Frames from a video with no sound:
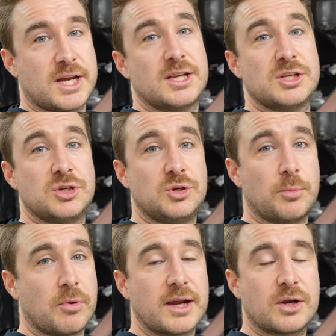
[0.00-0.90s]
change
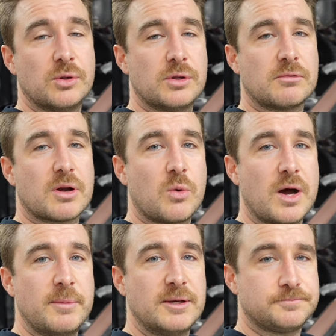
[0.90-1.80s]
your brake cooling
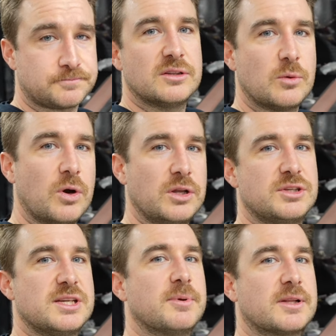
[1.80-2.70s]
requirement. So what you
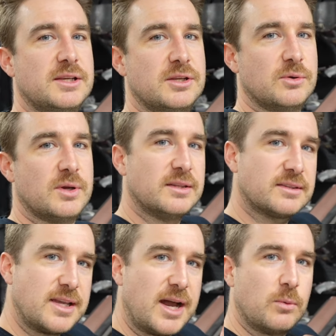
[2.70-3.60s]
typically do is
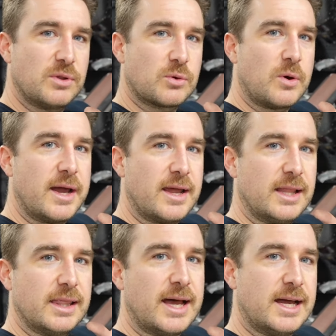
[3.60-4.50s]
start with quite
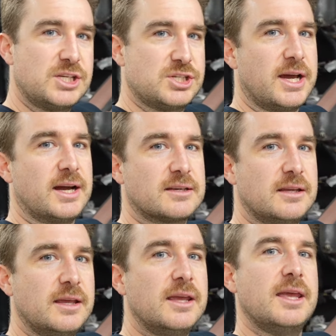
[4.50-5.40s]
a large
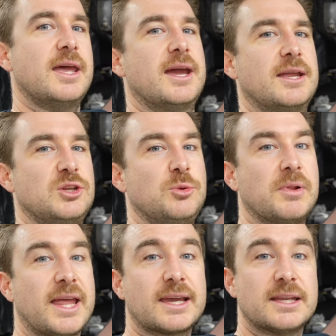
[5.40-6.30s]
duct and you
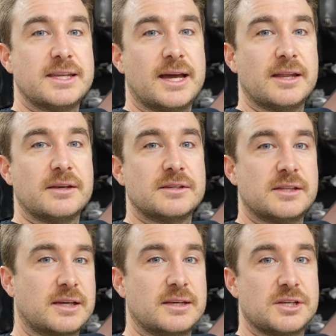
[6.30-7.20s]
blanket down
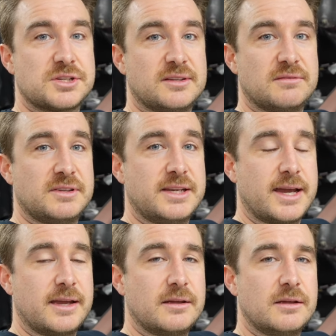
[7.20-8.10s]
to the conditions of the
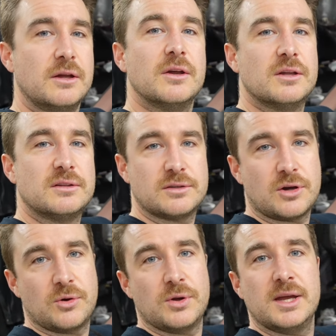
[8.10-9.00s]
day.
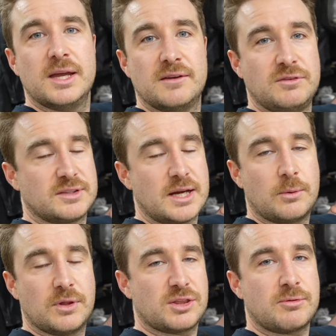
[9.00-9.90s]
So if you
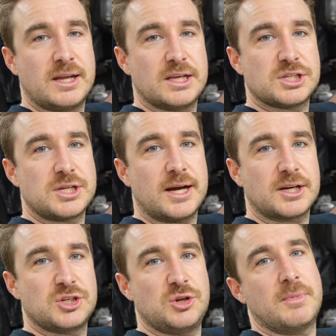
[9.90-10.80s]
start with a 3-inch
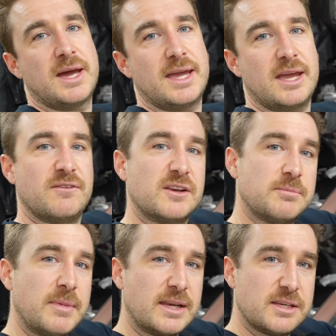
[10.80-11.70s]
duct, you may, if
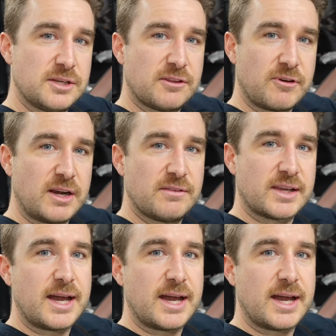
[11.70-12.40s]
it's mounted to the front of the